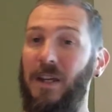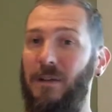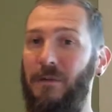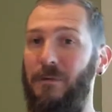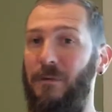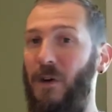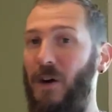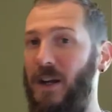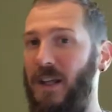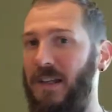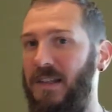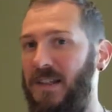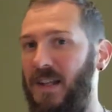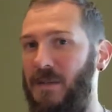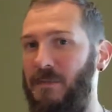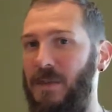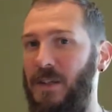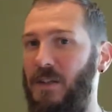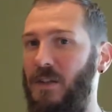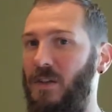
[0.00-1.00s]
finding
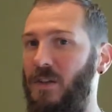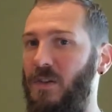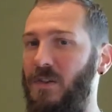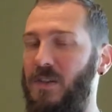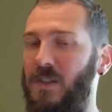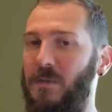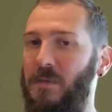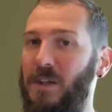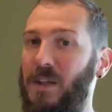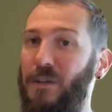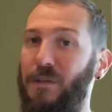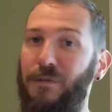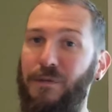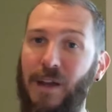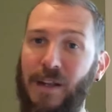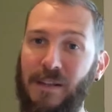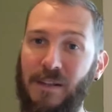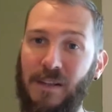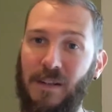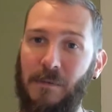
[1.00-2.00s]
something new to be
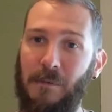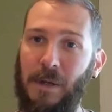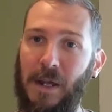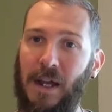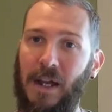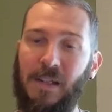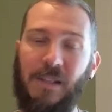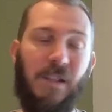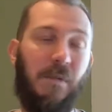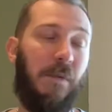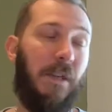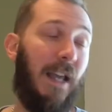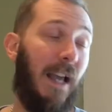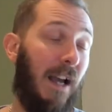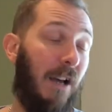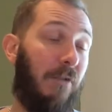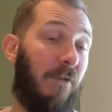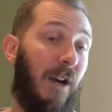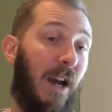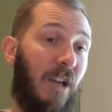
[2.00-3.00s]
offended about, to be
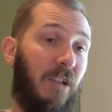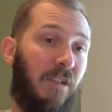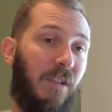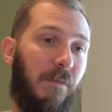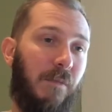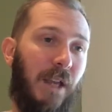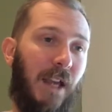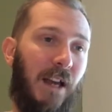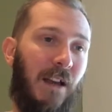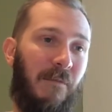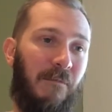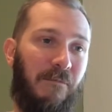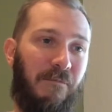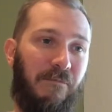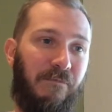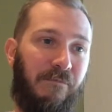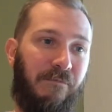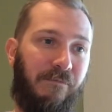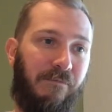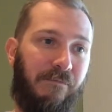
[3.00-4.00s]
outraged about.
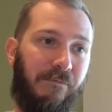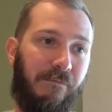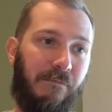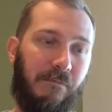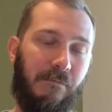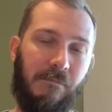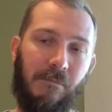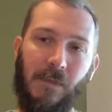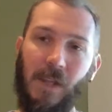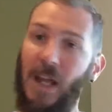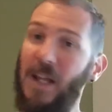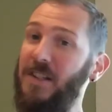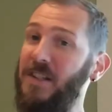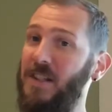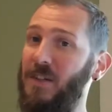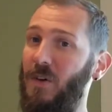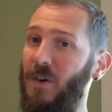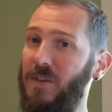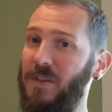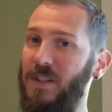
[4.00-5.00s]
It's
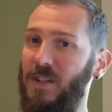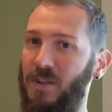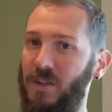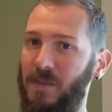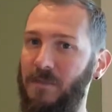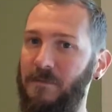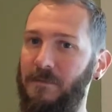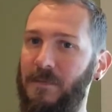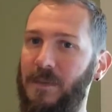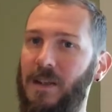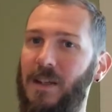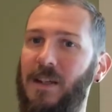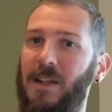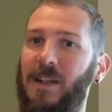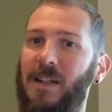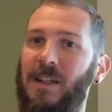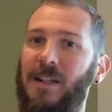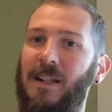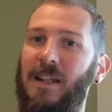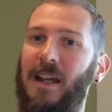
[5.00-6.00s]
their oxygen,
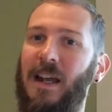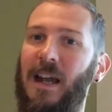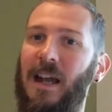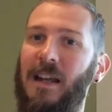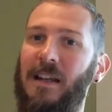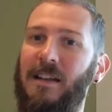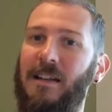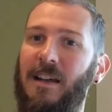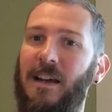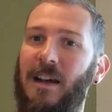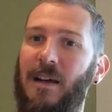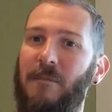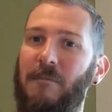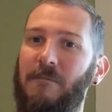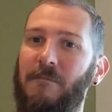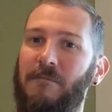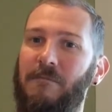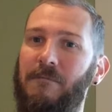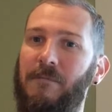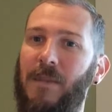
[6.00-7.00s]

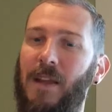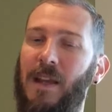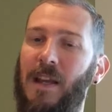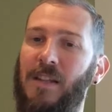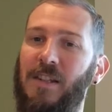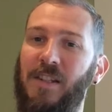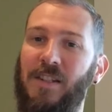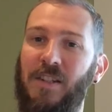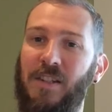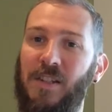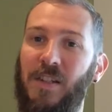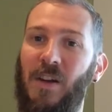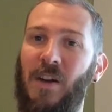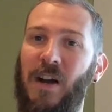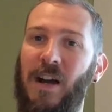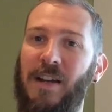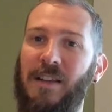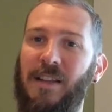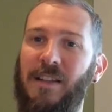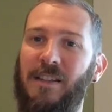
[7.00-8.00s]
and it's a
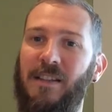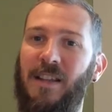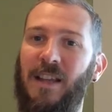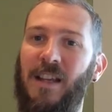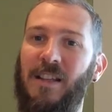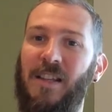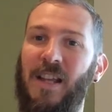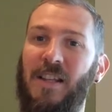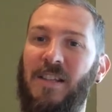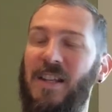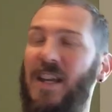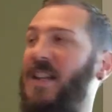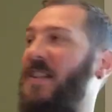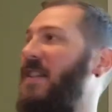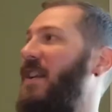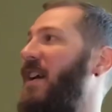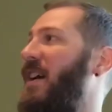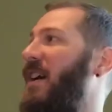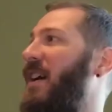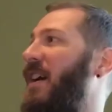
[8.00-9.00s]
desire that
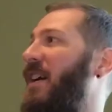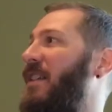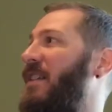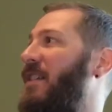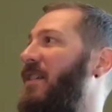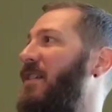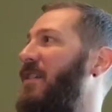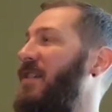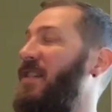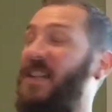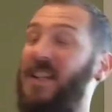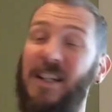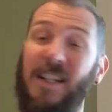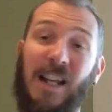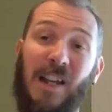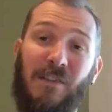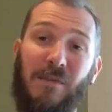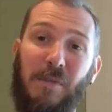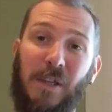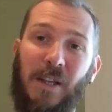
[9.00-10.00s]
it's a thirst that can
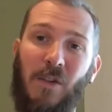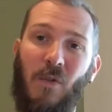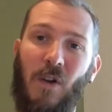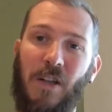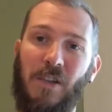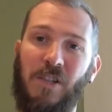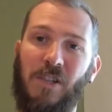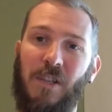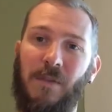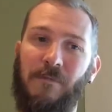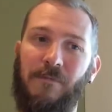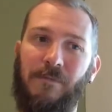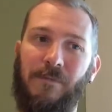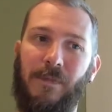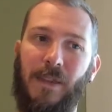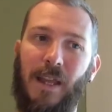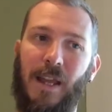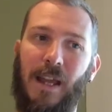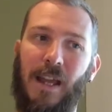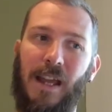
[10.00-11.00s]
never be quenched.
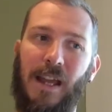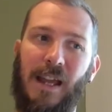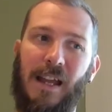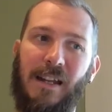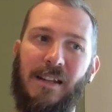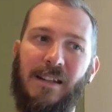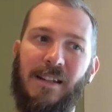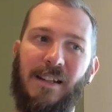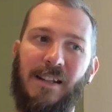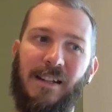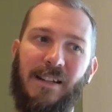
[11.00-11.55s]
And